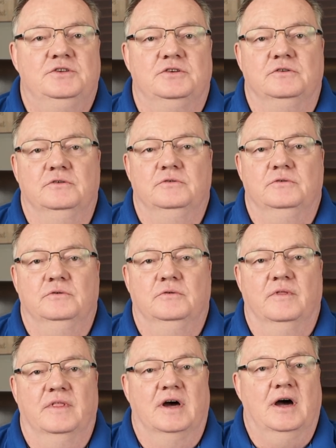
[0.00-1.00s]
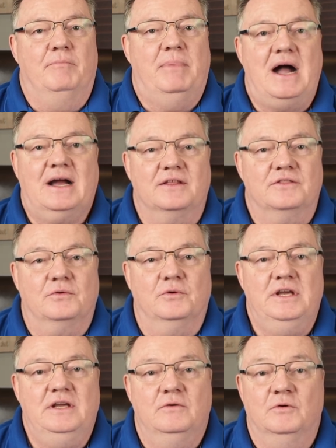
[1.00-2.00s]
to the Pocket 3,